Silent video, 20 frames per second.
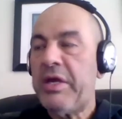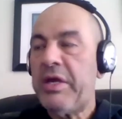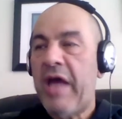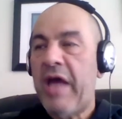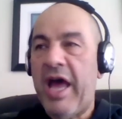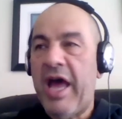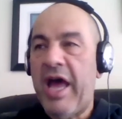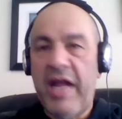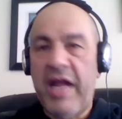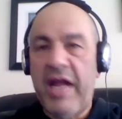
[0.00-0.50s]

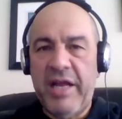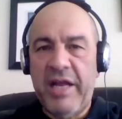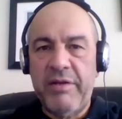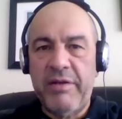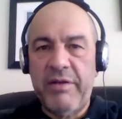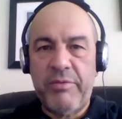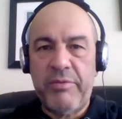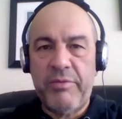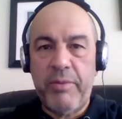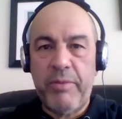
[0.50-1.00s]
and
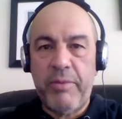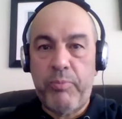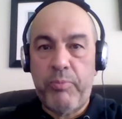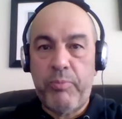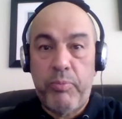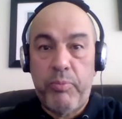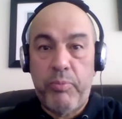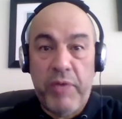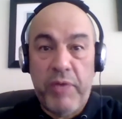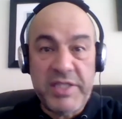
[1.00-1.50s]

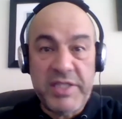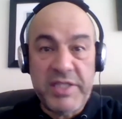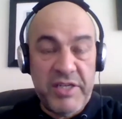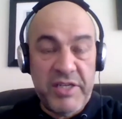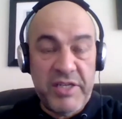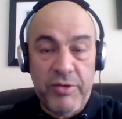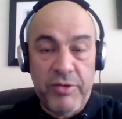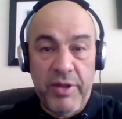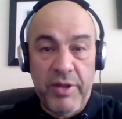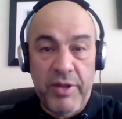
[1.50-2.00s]
brings
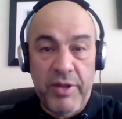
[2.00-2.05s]
into it that